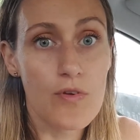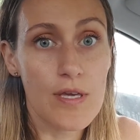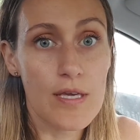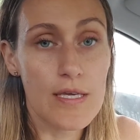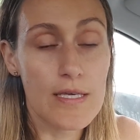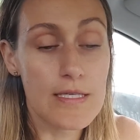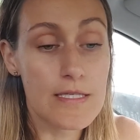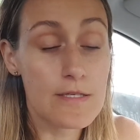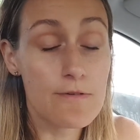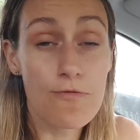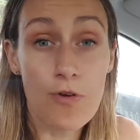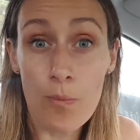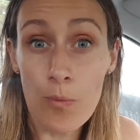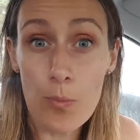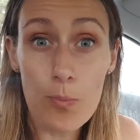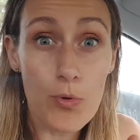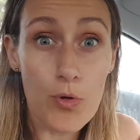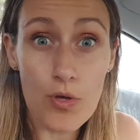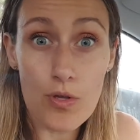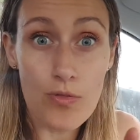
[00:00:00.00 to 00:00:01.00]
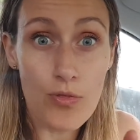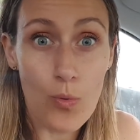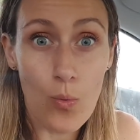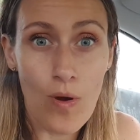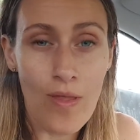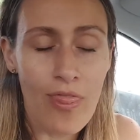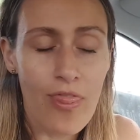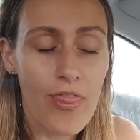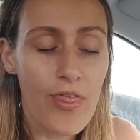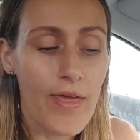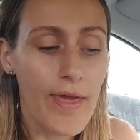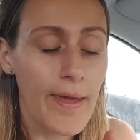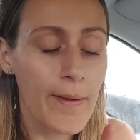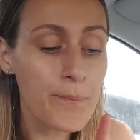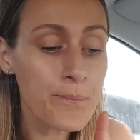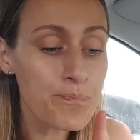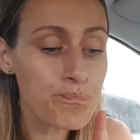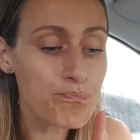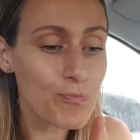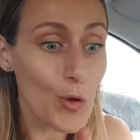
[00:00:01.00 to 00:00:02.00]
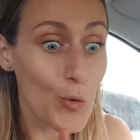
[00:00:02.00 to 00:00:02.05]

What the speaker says: is from the book The One Thing,